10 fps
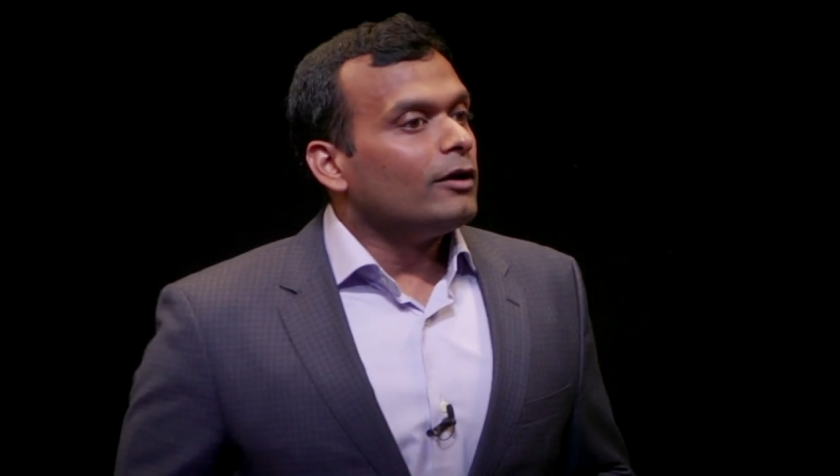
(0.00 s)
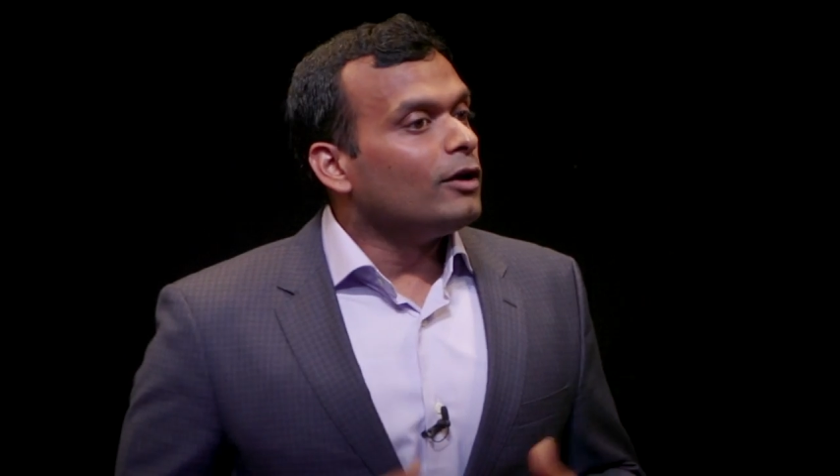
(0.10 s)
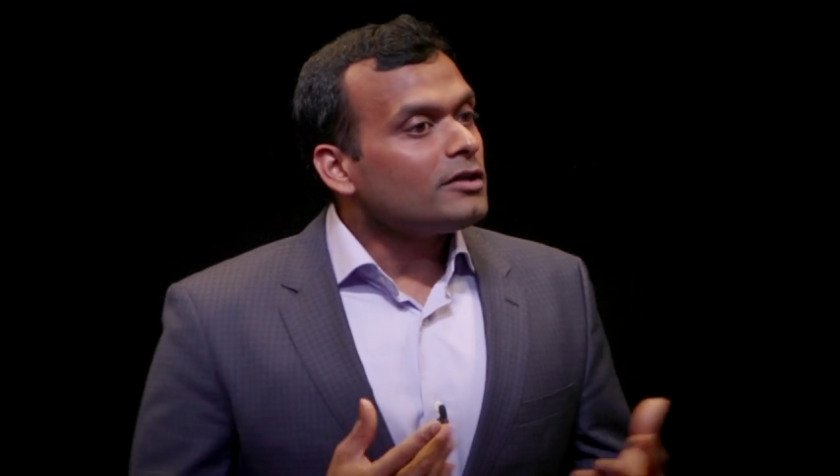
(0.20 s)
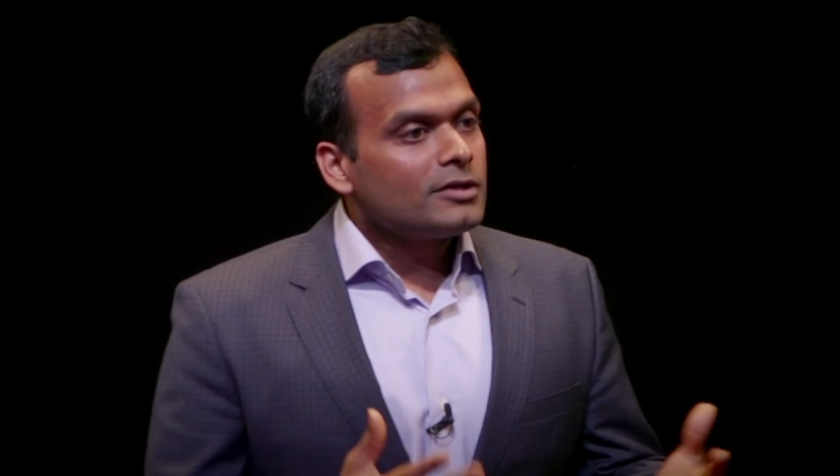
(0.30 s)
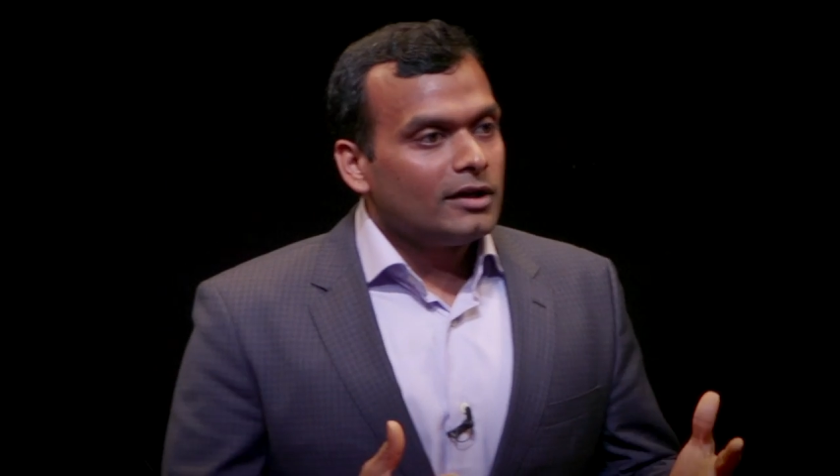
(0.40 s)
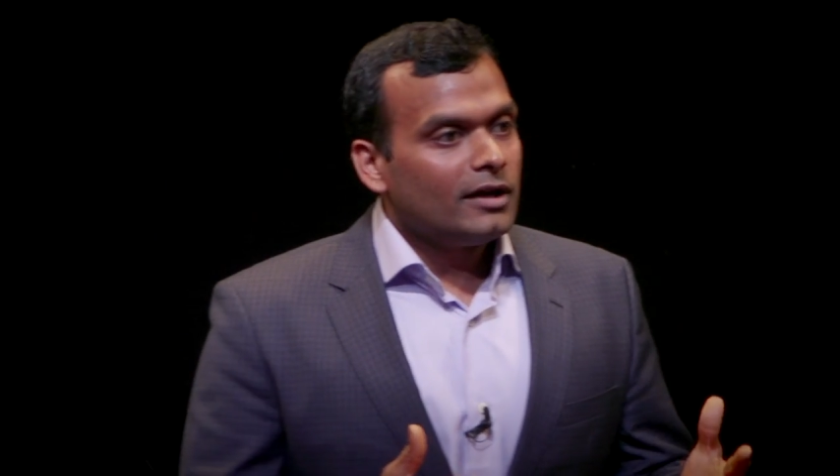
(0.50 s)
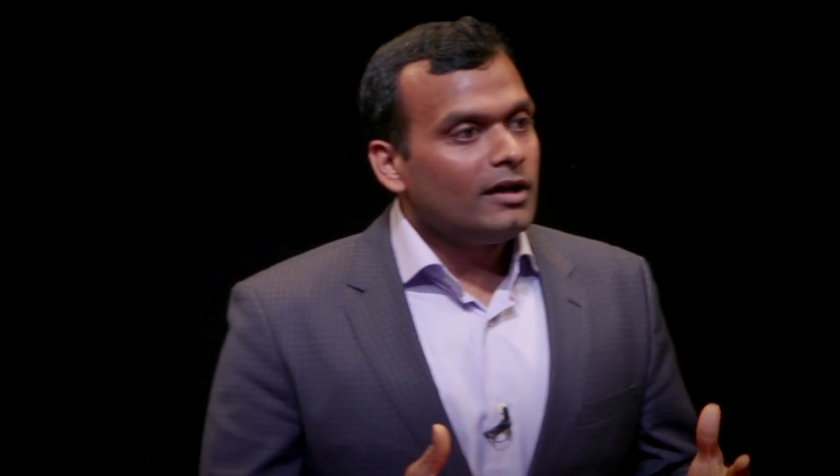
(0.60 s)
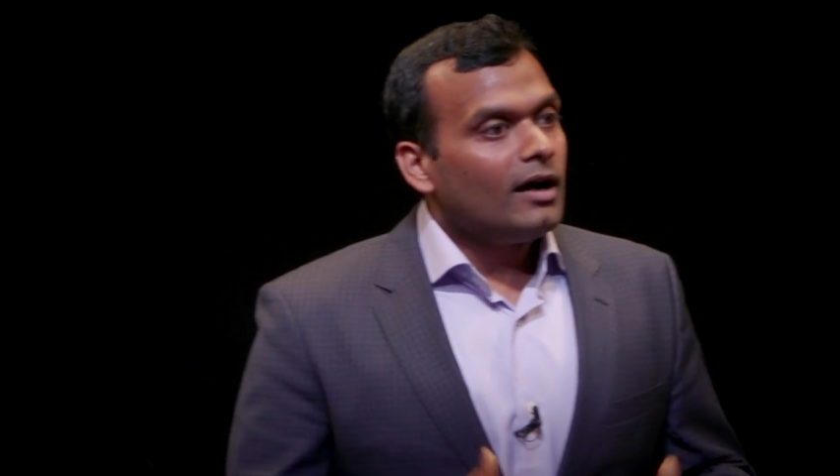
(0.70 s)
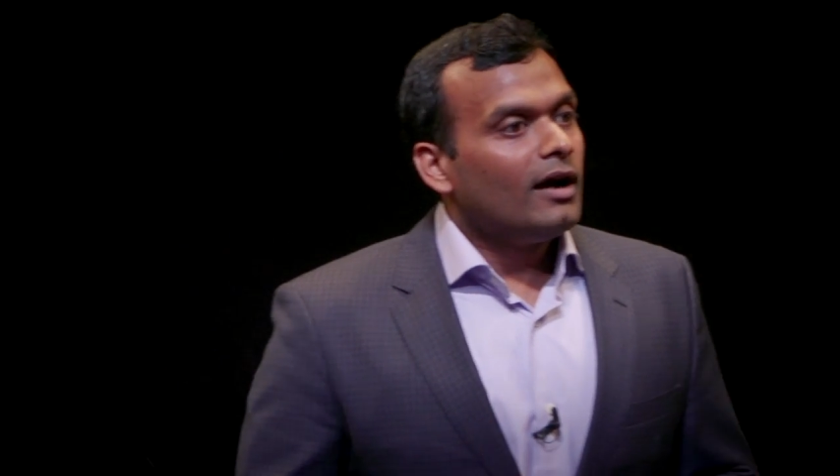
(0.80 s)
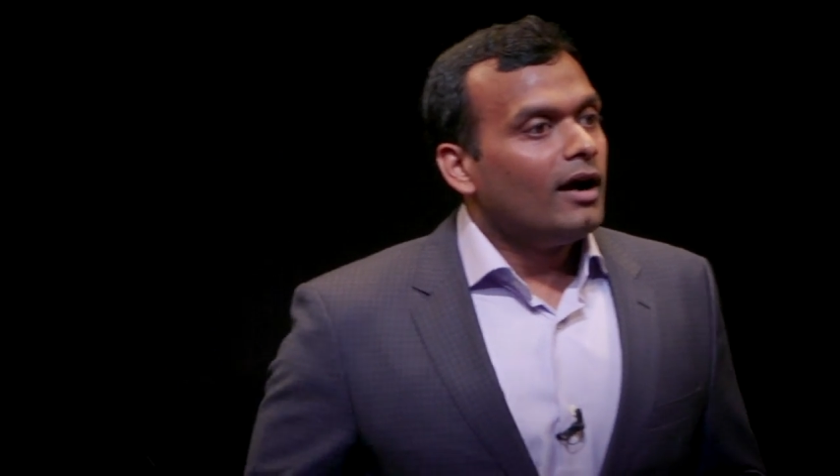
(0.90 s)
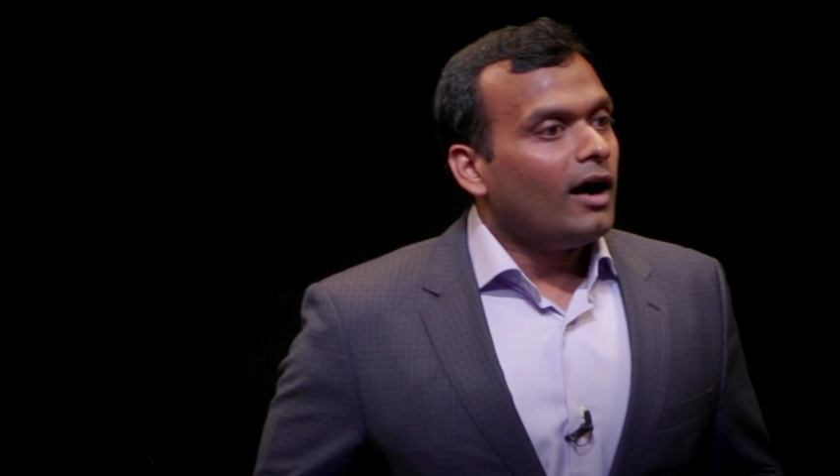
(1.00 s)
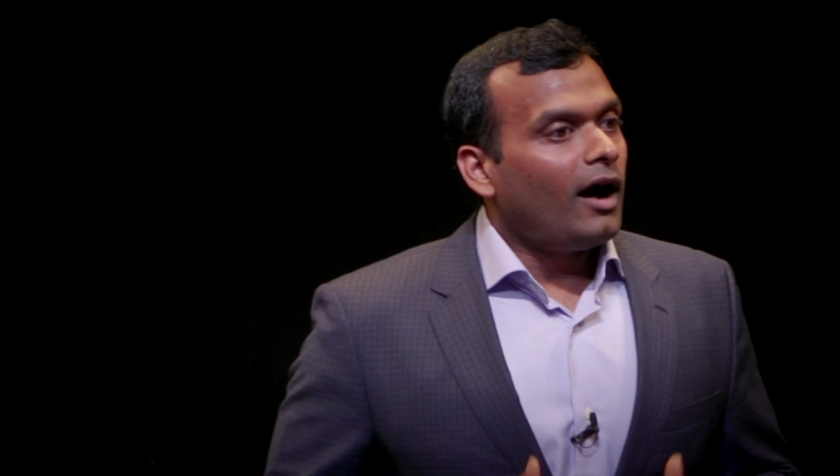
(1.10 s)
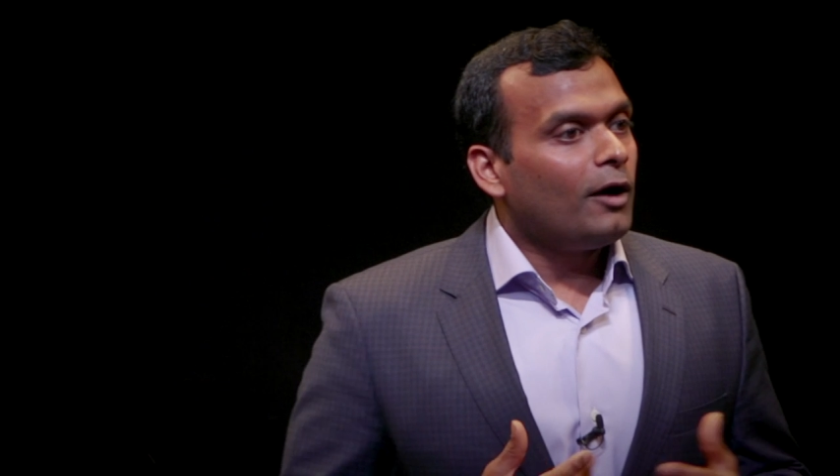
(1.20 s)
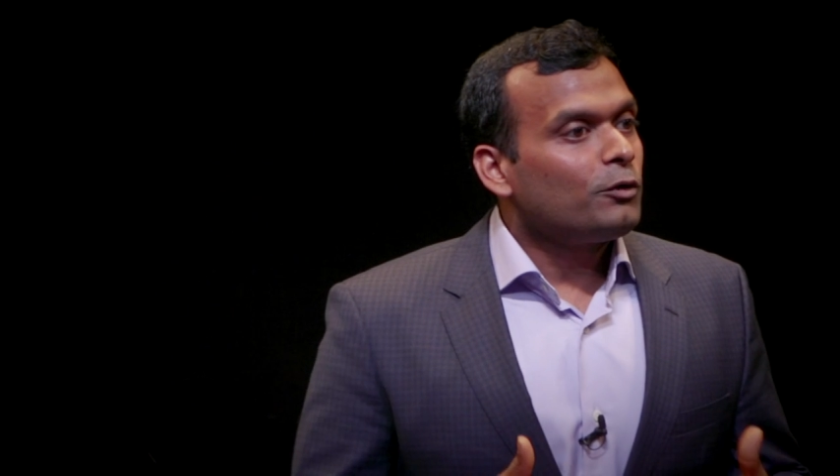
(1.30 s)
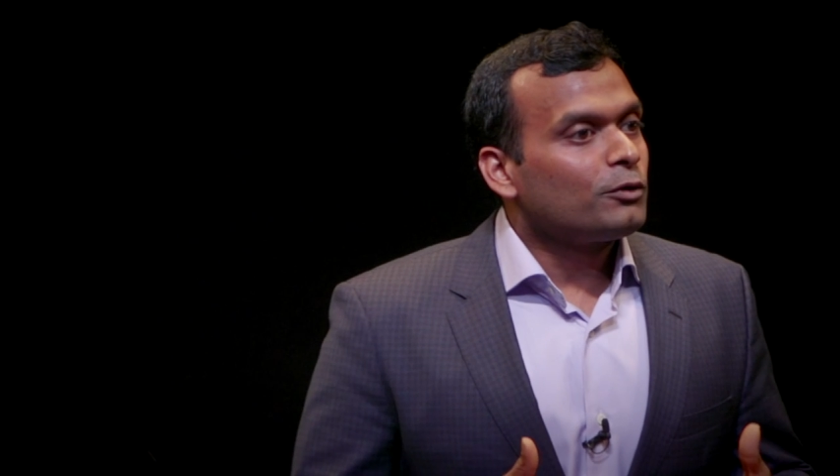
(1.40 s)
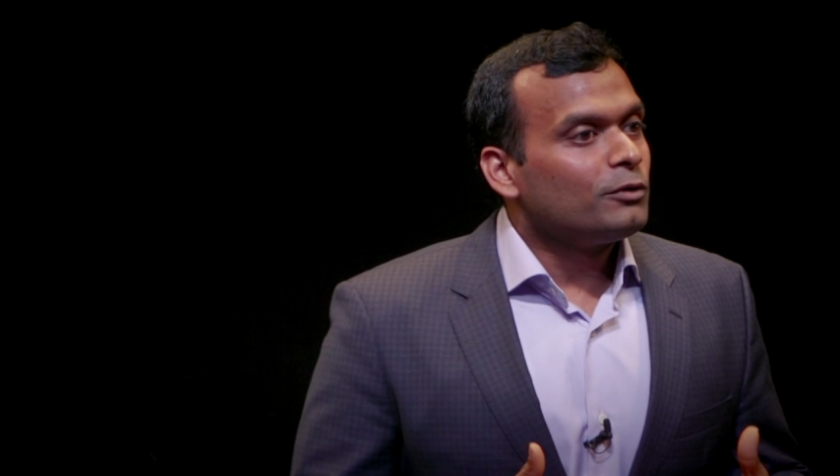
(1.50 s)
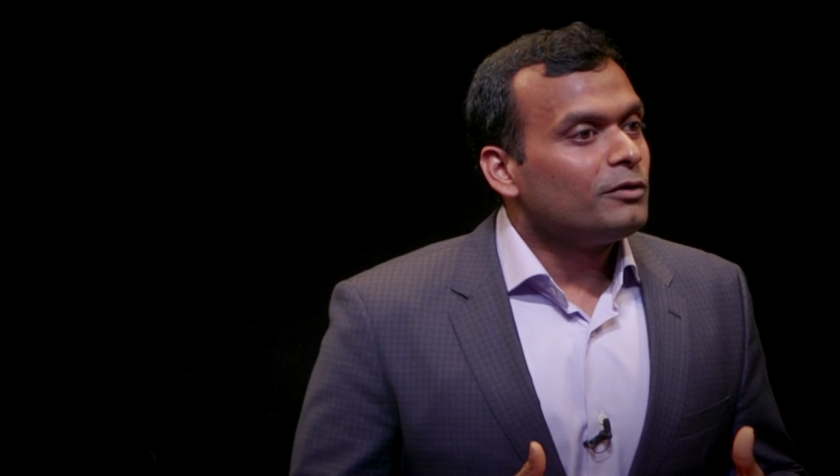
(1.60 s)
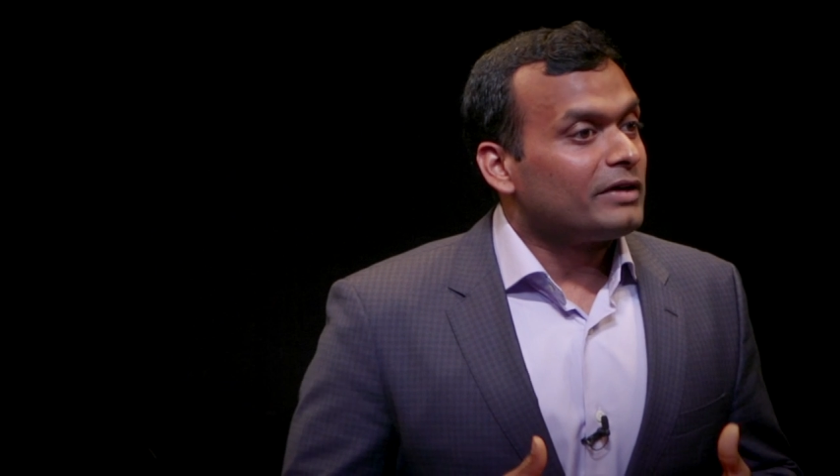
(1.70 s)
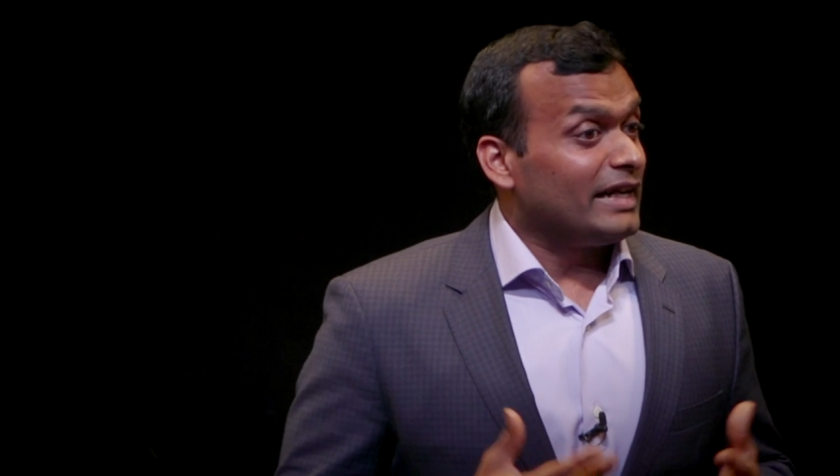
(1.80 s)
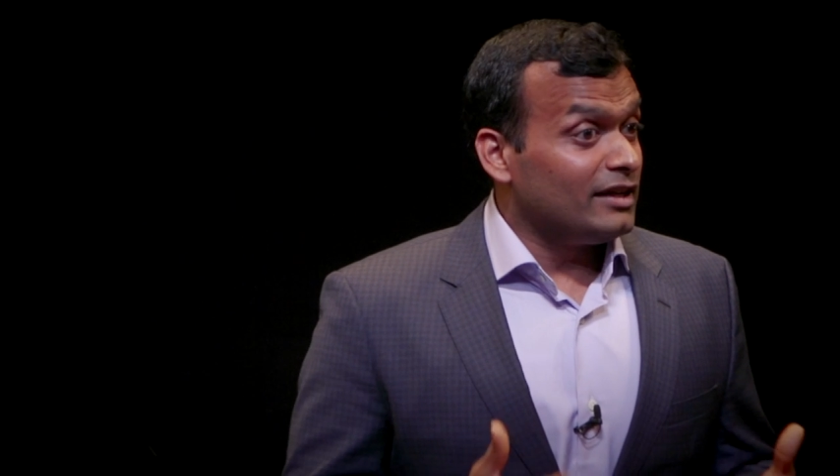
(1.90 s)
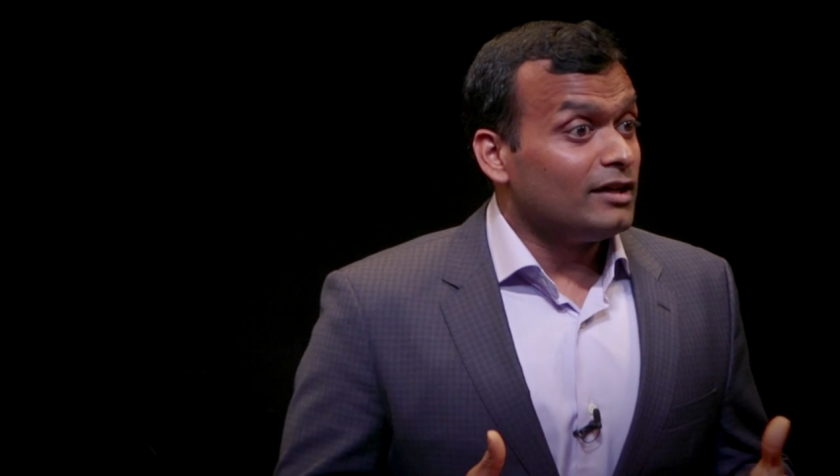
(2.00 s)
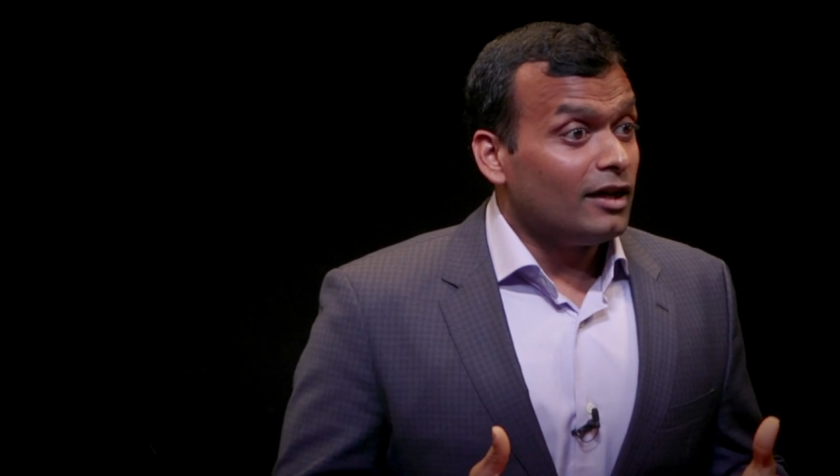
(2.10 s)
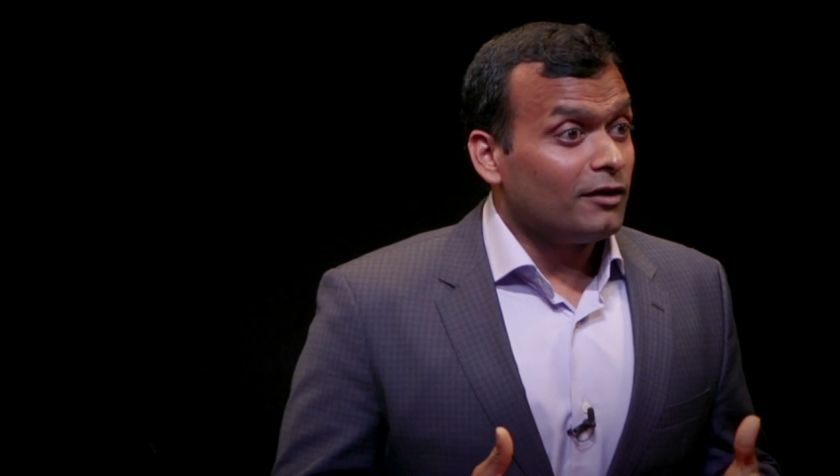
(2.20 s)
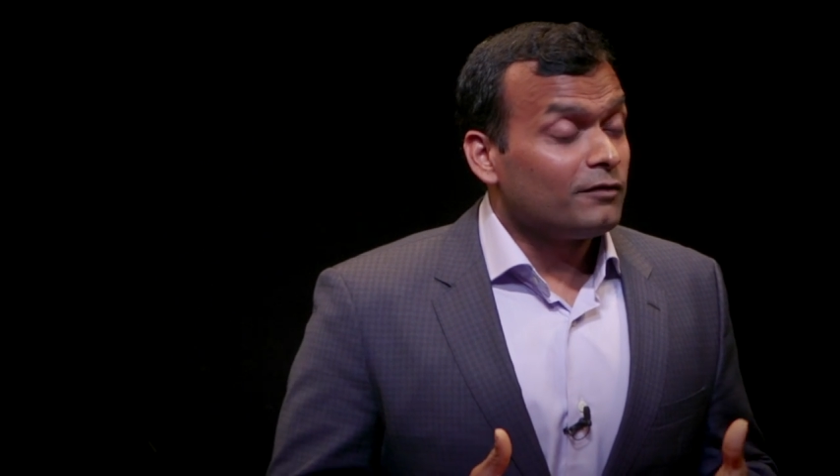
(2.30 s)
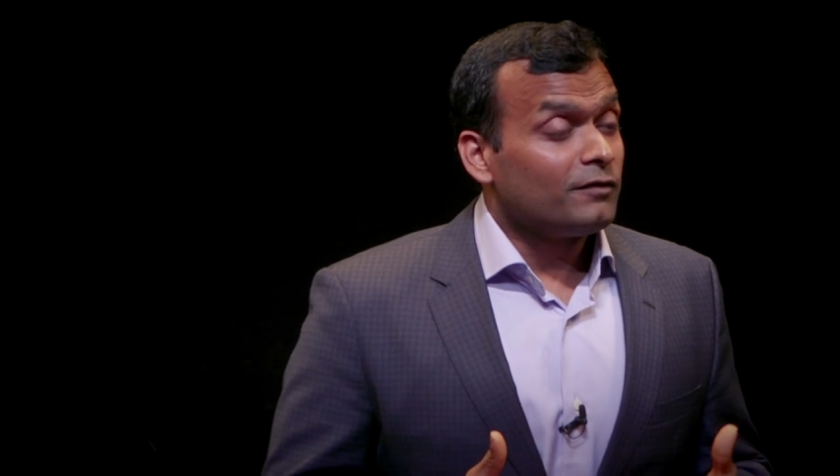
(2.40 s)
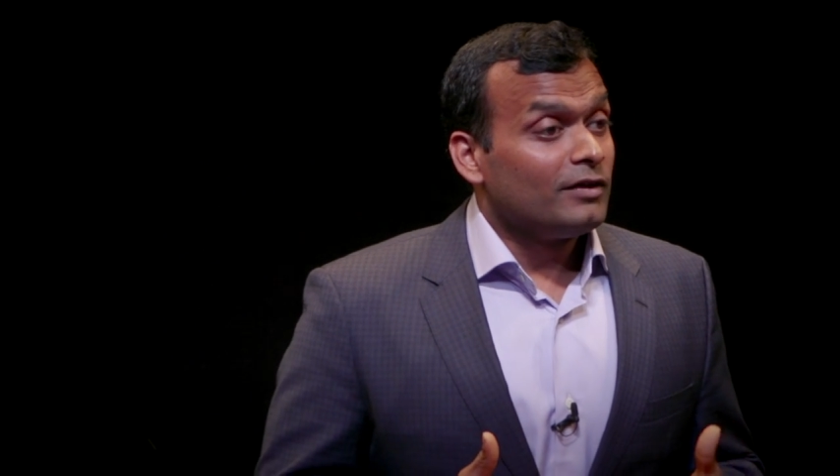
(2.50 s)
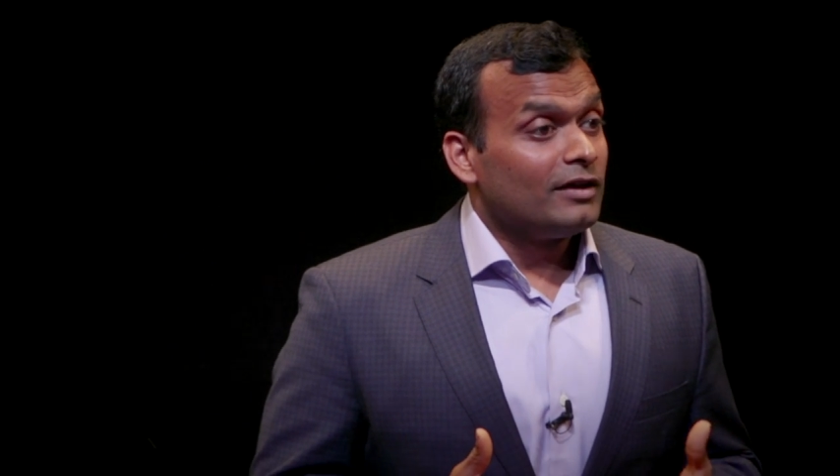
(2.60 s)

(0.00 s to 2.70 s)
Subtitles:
You'll also learn how to really love